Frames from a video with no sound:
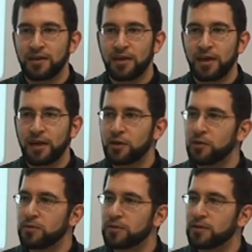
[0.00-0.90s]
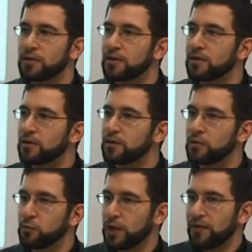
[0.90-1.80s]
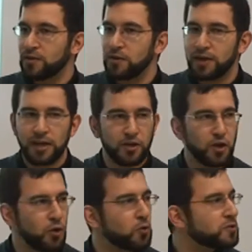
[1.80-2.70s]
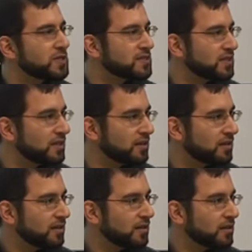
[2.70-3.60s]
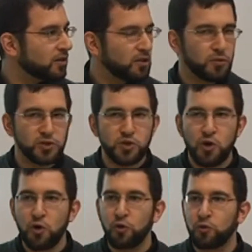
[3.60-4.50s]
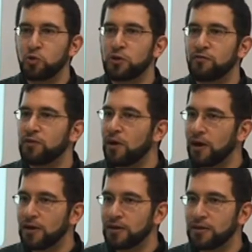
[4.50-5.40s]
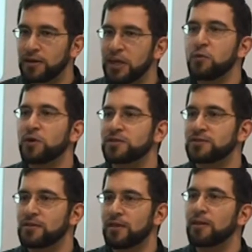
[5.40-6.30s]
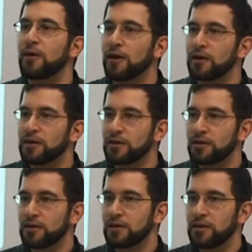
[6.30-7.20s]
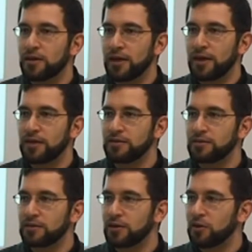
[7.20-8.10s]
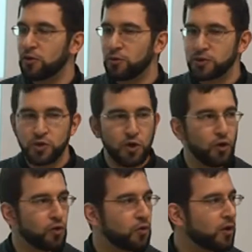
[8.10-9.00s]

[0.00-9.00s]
and, you know, we have to look at, you know, who is Yazid? And there was no rule of law. He was the law. And, you know, there was no,